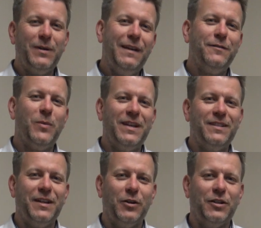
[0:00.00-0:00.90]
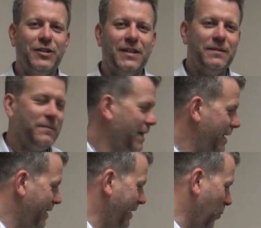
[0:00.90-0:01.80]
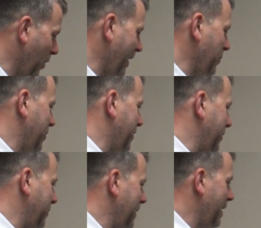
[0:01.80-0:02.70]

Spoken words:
lift-away technology. Now what that will do,